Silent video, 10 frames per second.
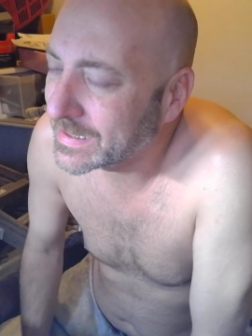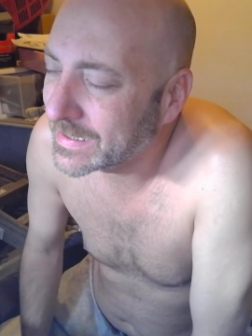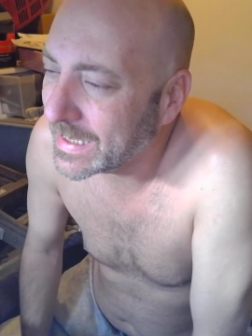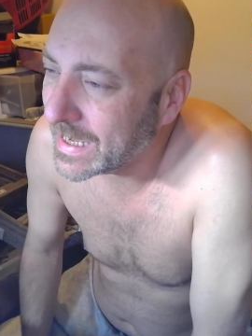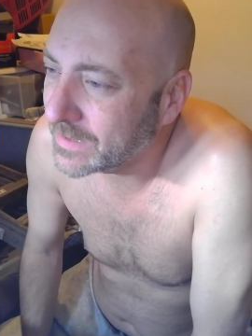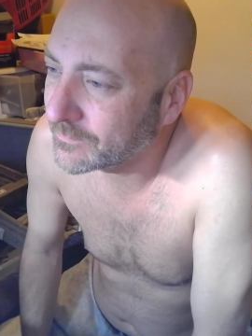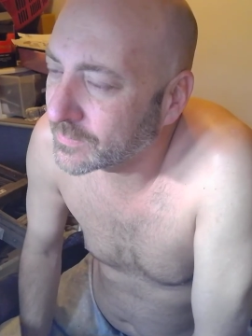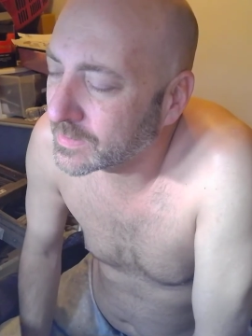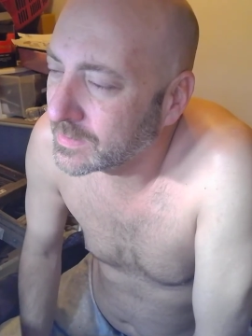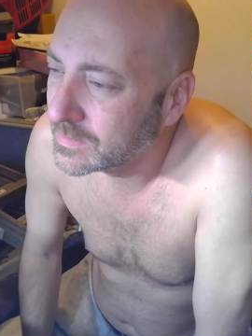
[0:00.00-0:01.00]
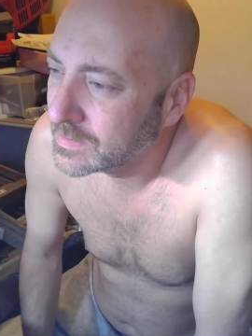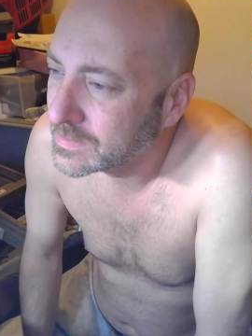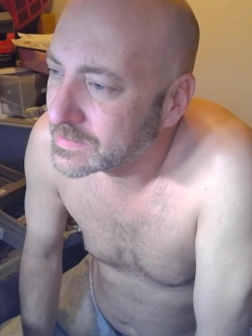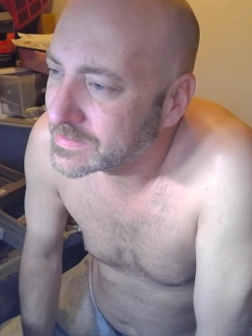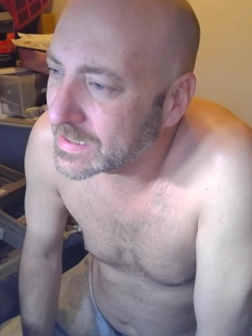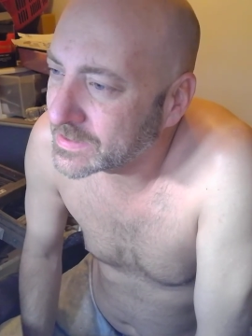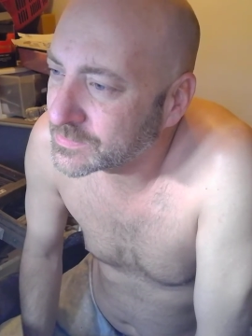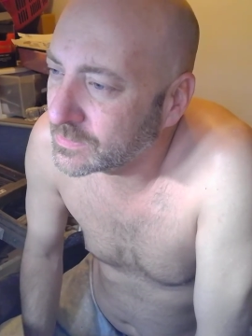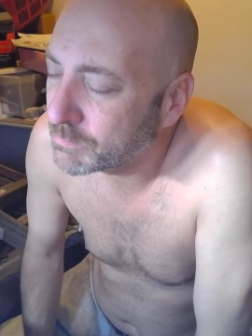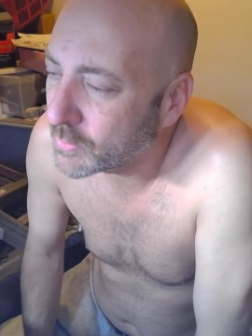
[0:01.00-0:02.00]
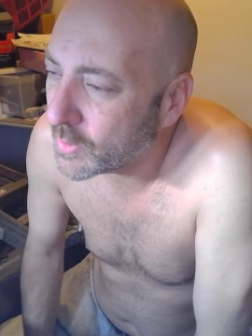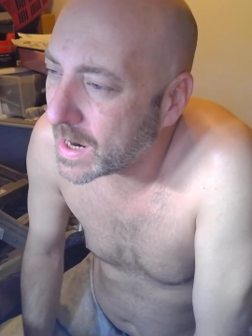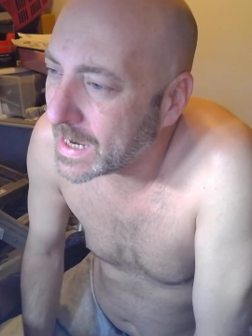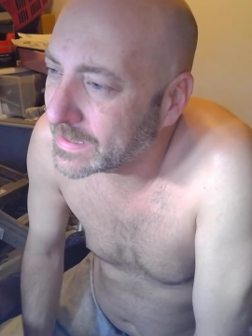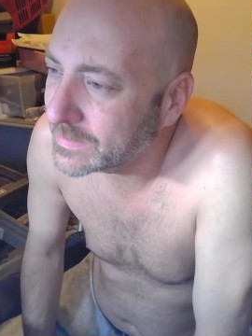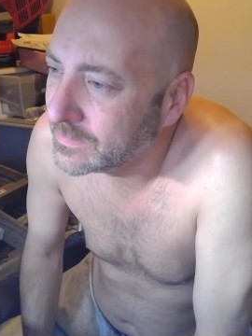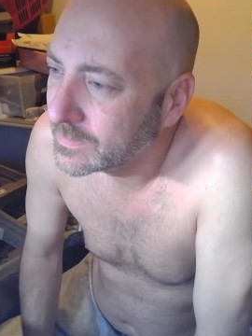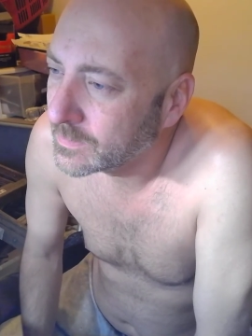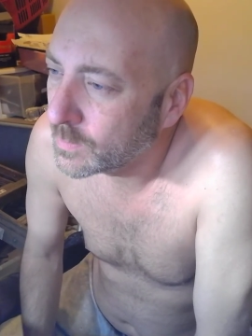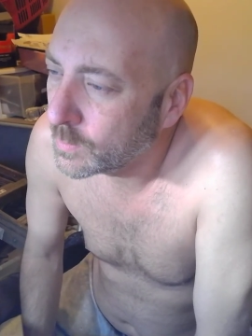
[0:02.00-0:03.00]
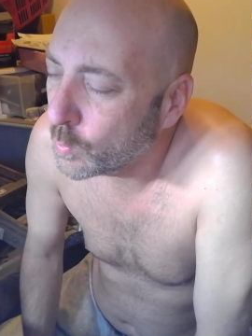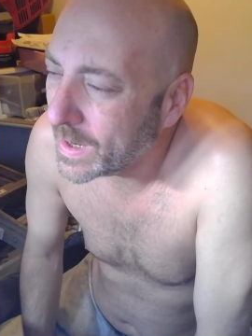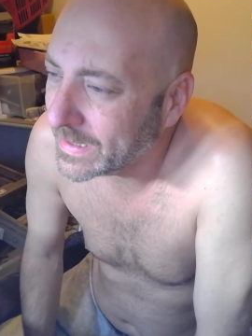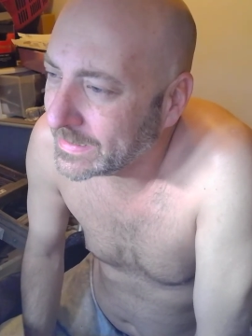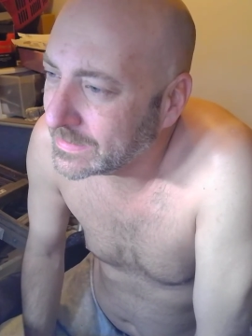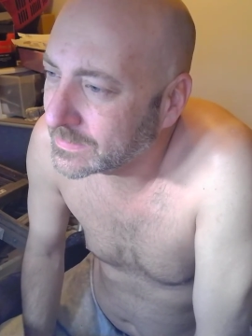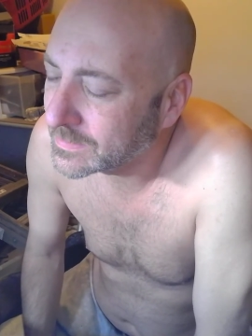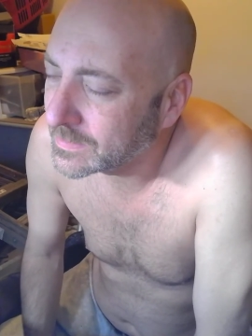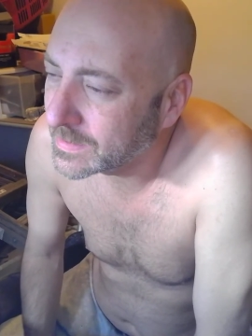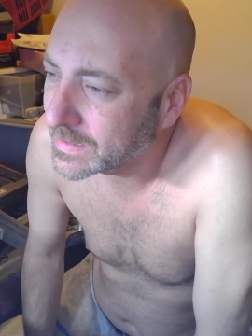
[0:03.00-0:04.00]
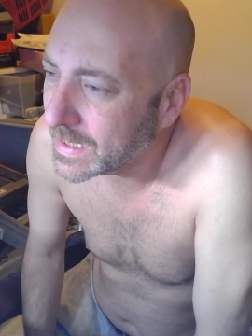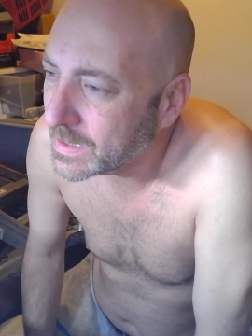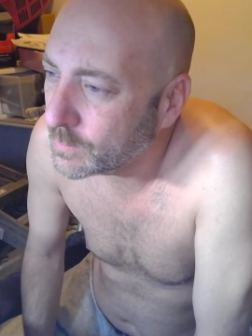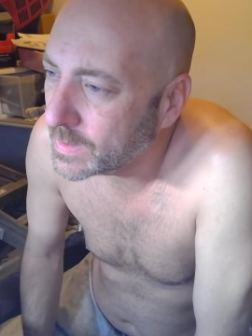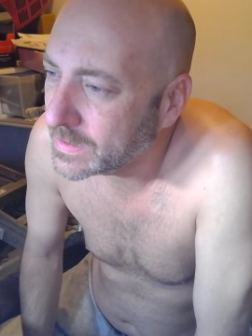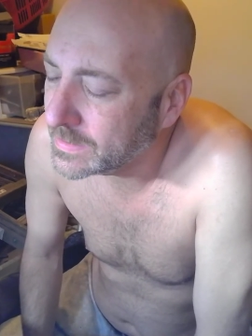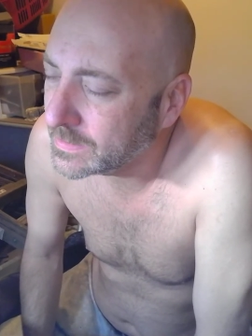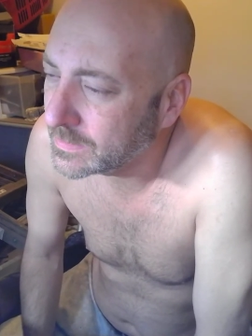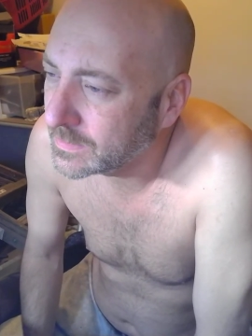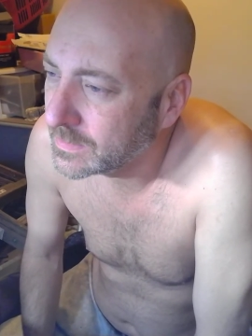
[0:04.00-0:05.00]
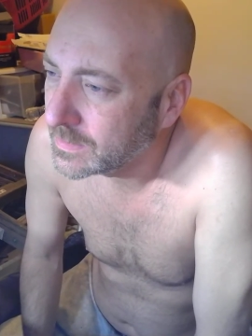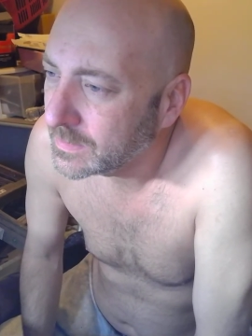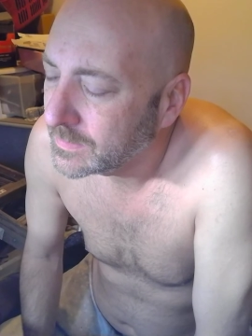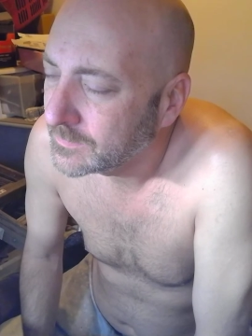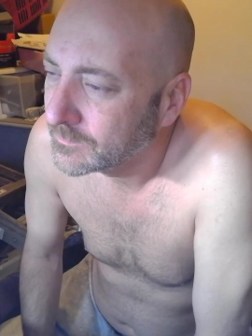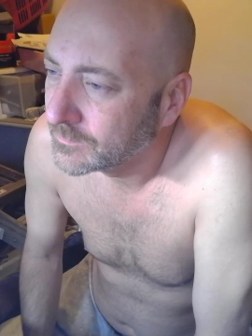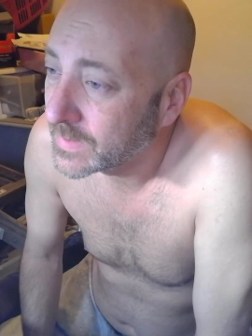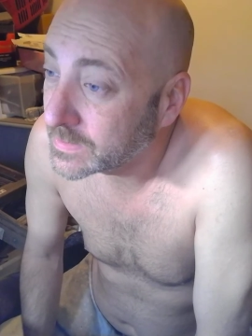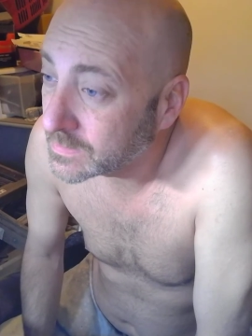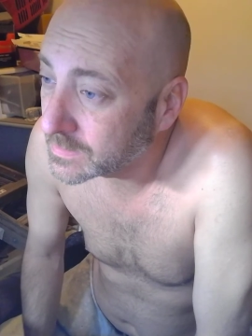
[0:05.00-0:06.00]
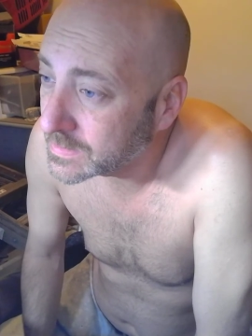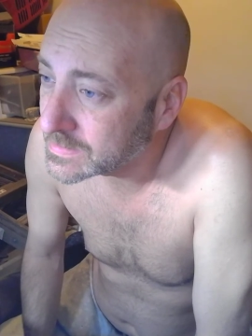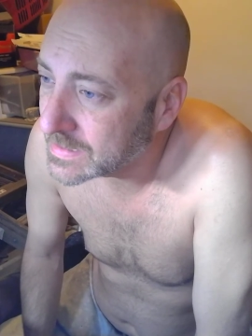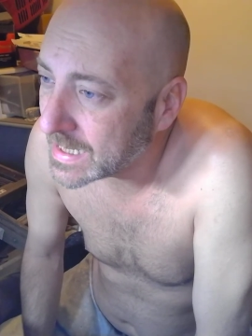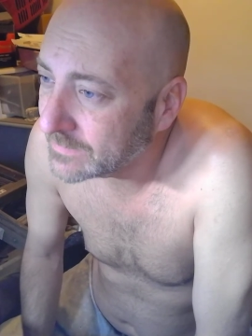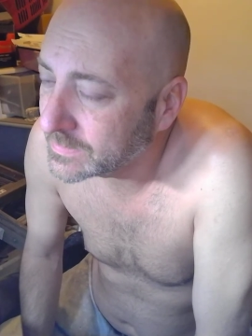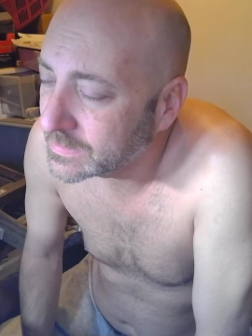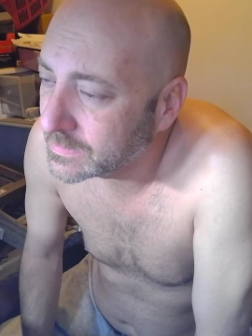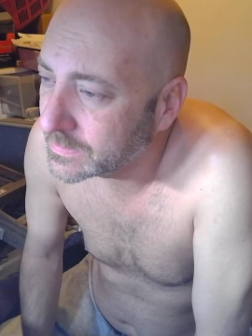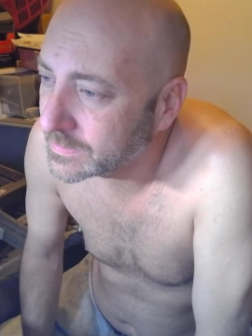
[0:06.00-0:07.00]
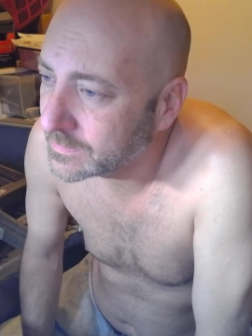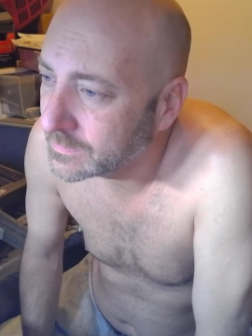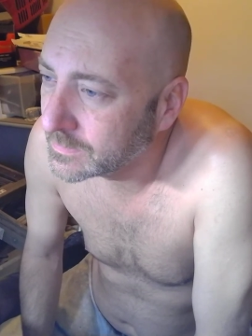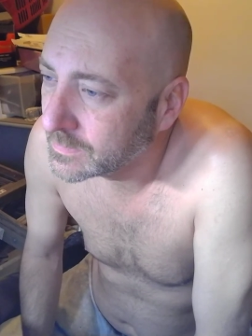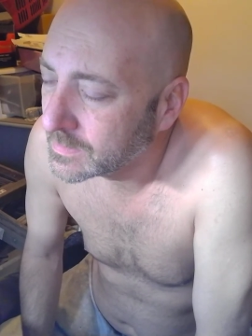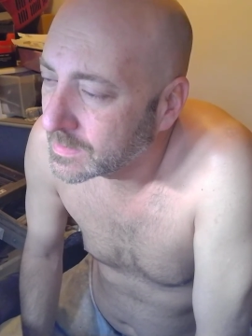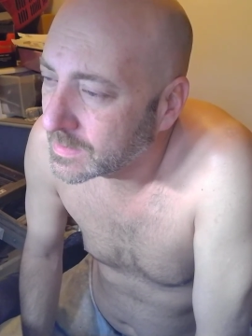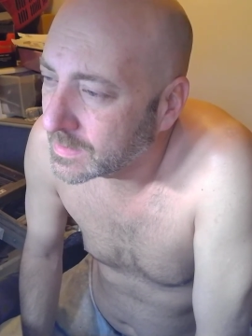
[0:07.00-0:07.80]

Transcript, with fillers: a cake for a sexual pride wedding, a, a gay wedding. He took his livelihood, and